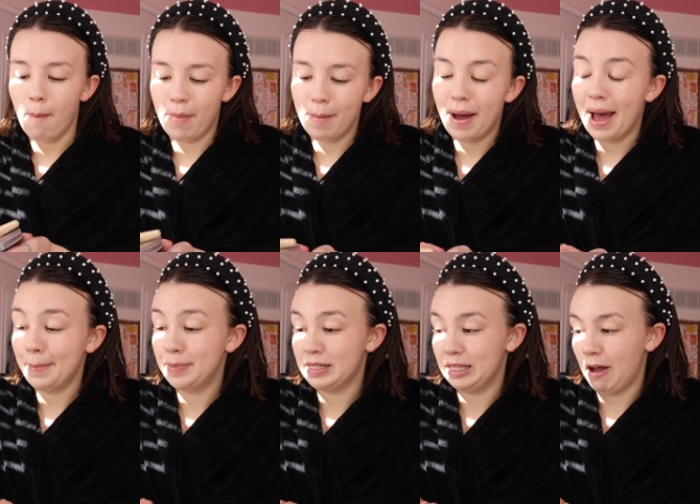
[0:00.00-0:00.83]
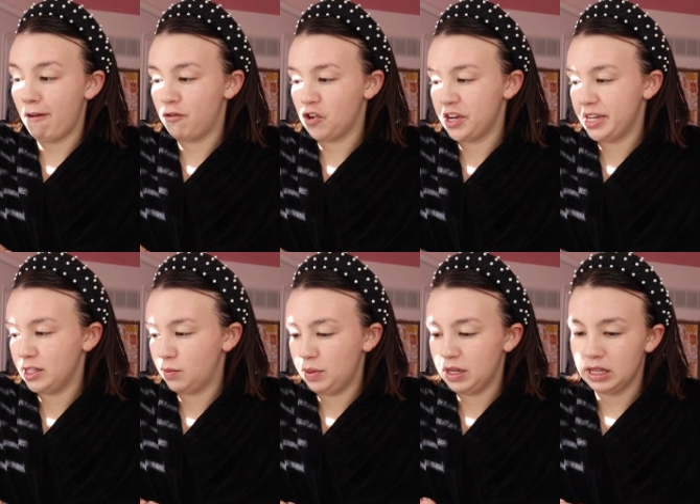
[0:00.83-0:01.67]
my pipes did not
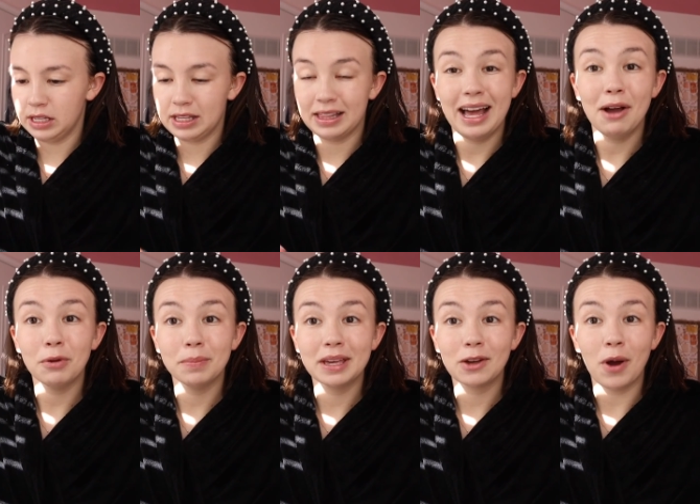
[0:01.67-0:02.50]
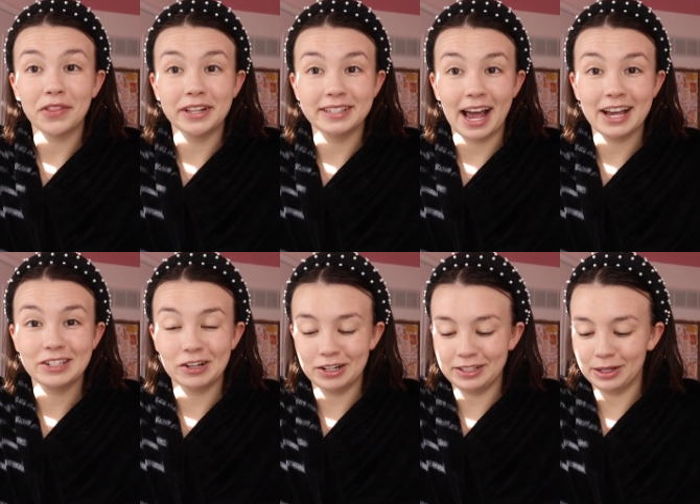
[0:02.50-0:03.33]
freeze because that would be quite the
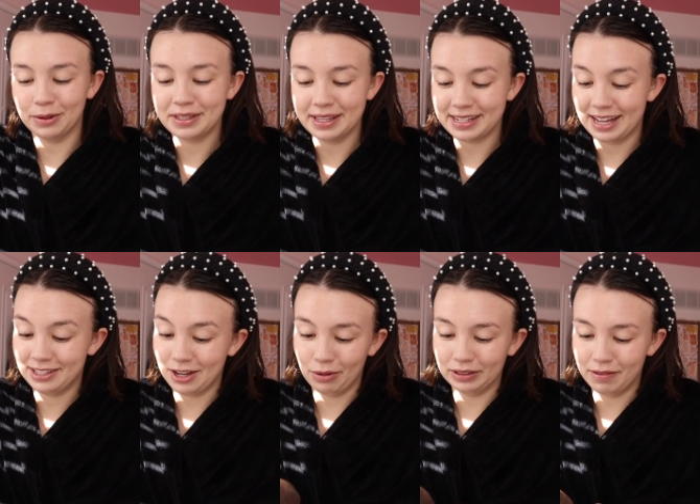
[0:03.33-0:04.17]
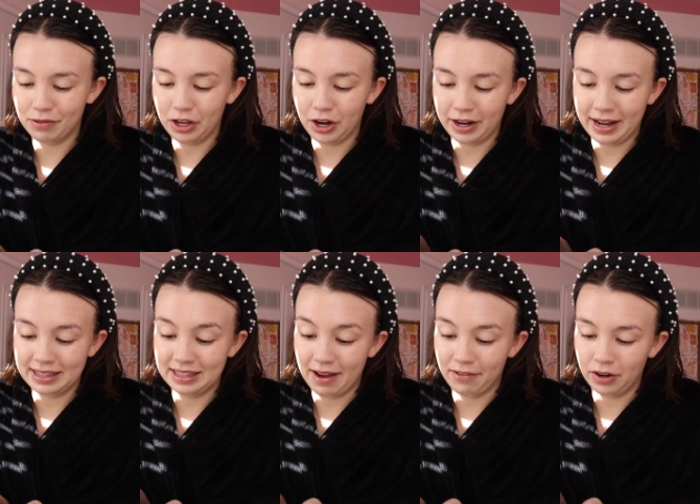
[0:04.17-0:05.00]
disaster to deal with since I don't live there and I
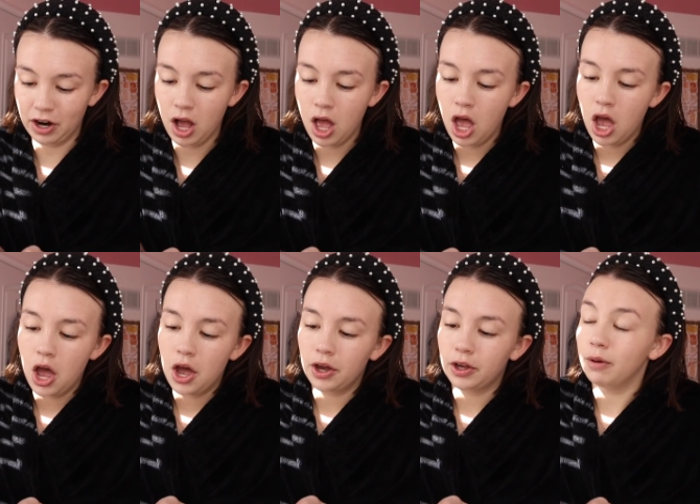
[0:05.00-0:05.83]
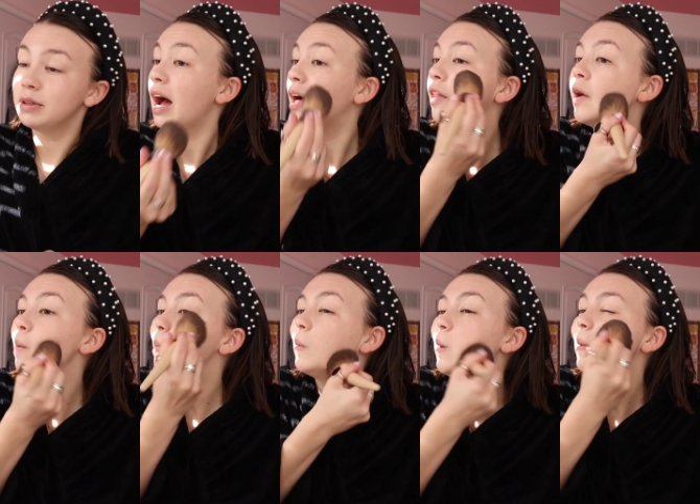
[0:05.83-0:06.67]
never go down
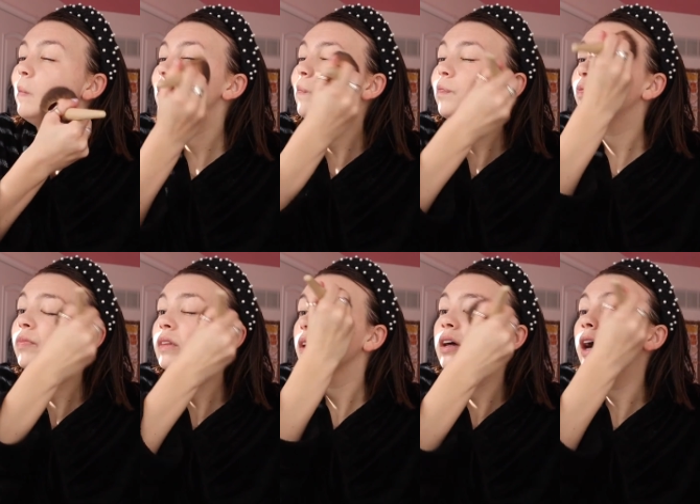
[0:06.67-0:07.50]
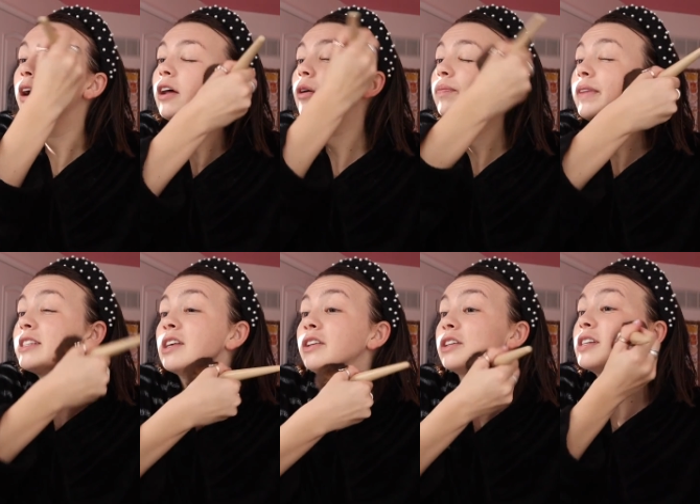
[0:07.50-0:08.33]
there, but I don't know.
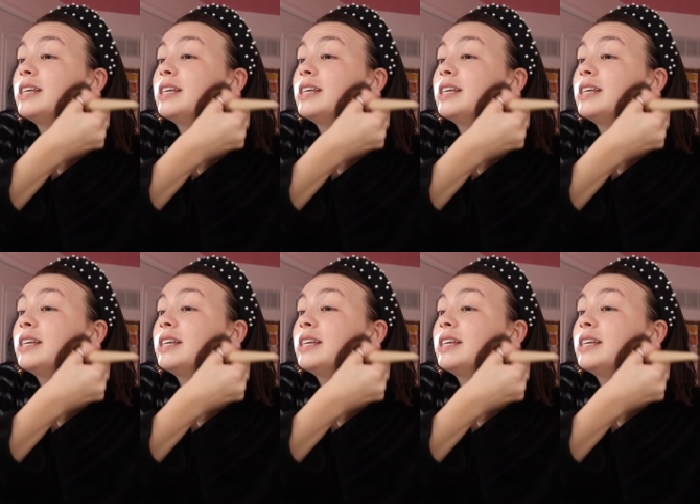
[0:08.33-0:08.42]
That's a little